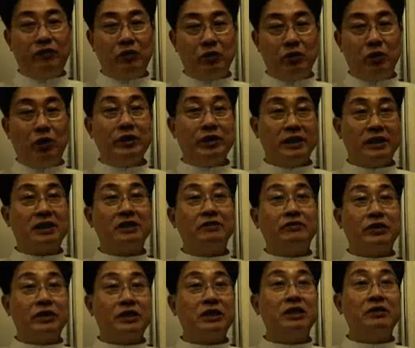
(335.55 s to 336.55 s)
join the
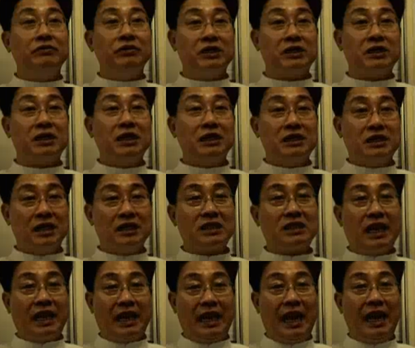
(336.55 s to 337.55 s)
civil service,
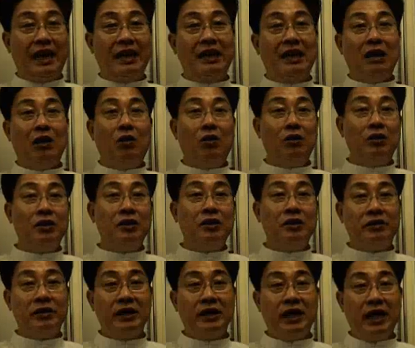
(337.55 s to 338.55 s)
just like any
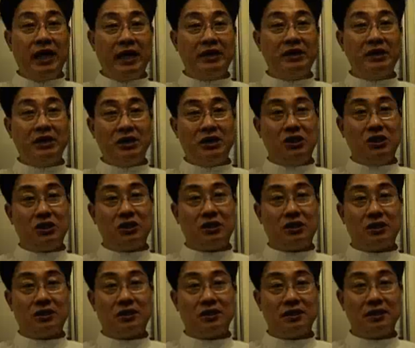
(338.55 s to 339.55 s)
ordinary lay
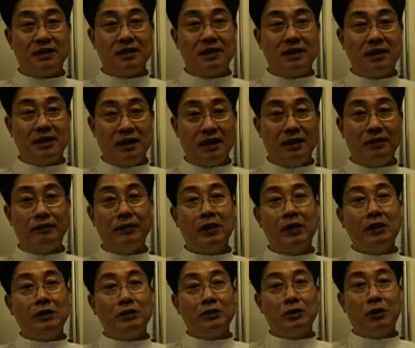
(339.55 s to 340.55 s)
teachers. Yeah.
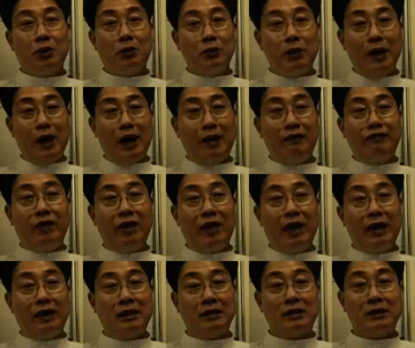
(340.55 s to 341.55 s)
So we have a
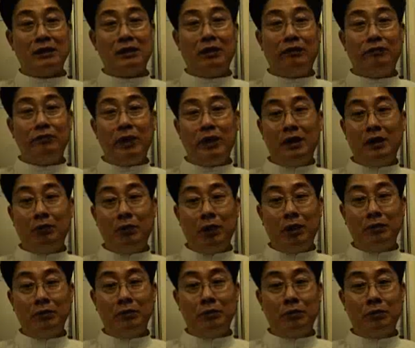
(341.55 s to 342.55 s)
legacy of many
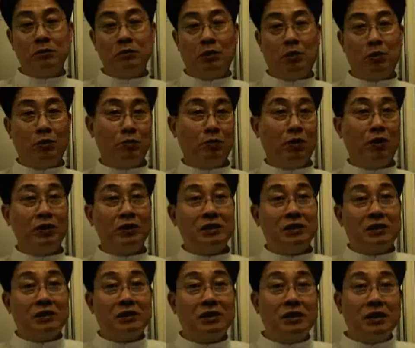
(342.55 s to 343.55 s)
well-known old
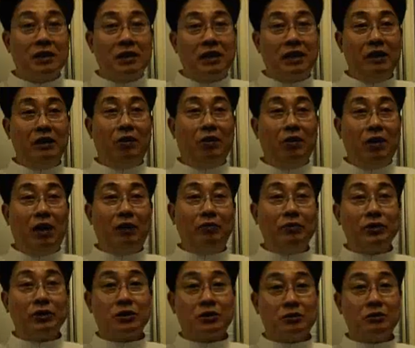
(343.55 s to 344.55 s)
boys in all our
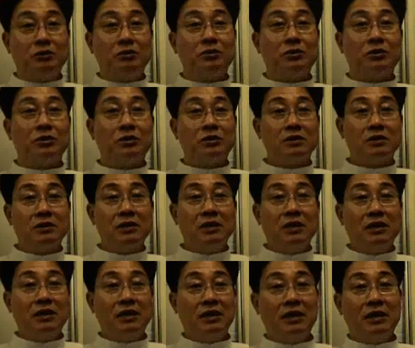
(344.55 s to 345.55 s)
schools.
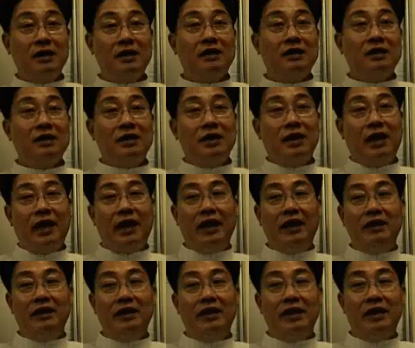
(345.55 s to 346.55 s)
Okay?
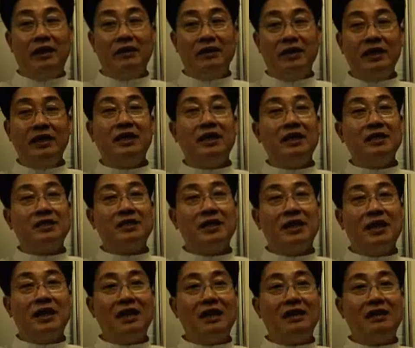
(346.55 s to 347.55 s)
And it is
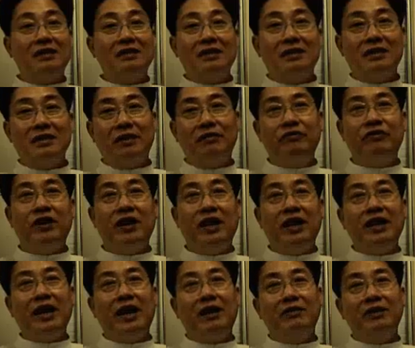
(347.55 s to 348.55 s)
the
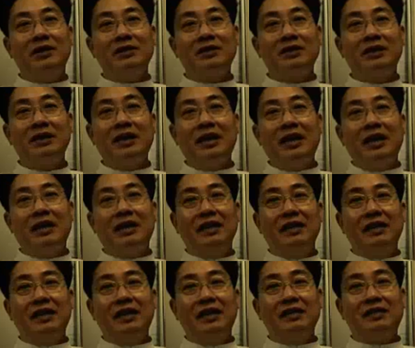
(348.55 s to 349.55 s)
feeling now is
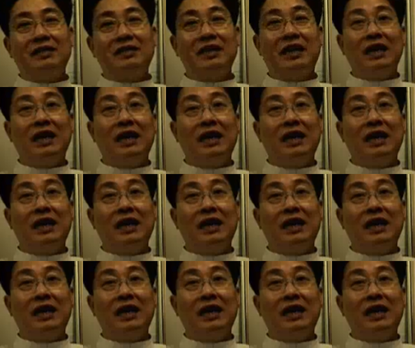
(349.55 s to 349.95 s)
it's